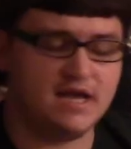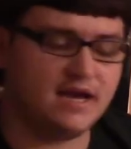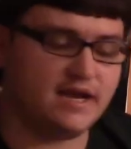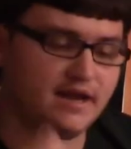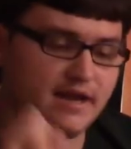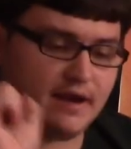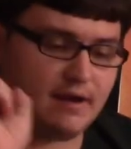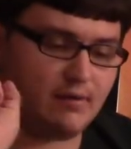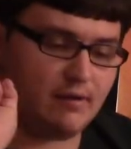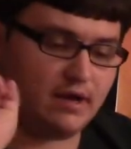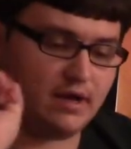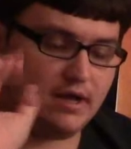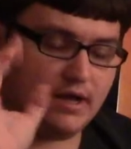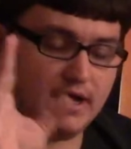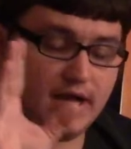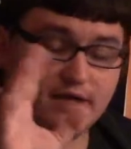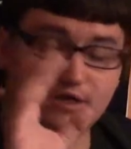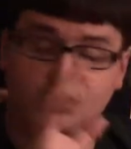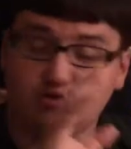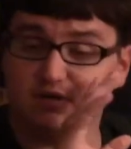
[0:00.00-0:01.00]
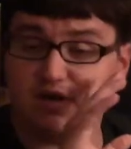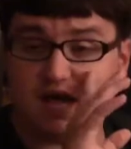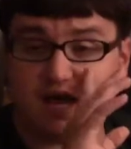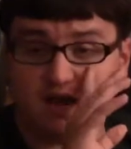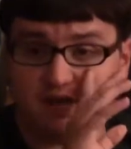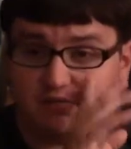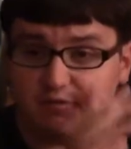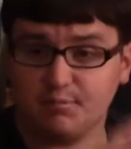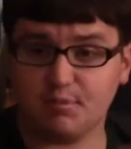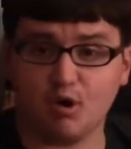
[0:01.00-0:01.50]
Now, uh, I do not
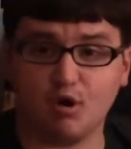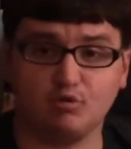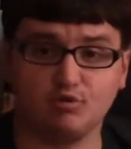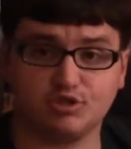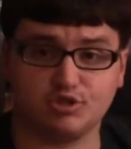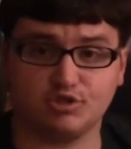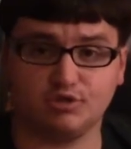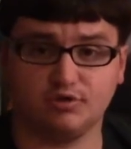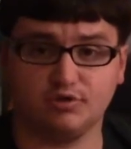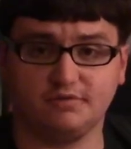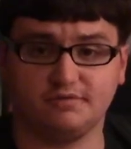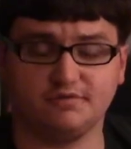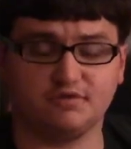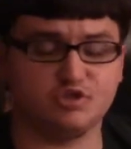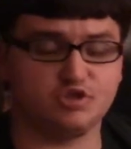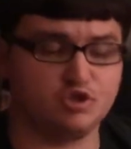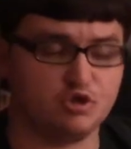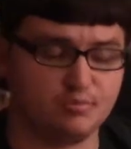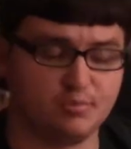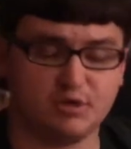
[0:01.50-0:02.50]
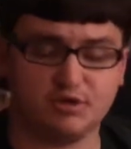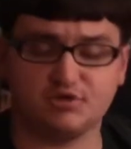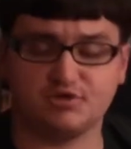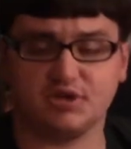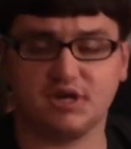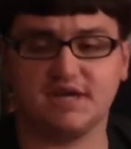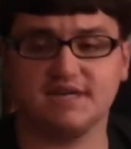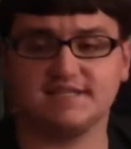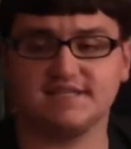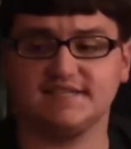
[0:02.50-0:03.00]
have a poster for
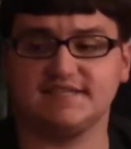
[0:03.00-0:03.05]
Snowpiercer, guys.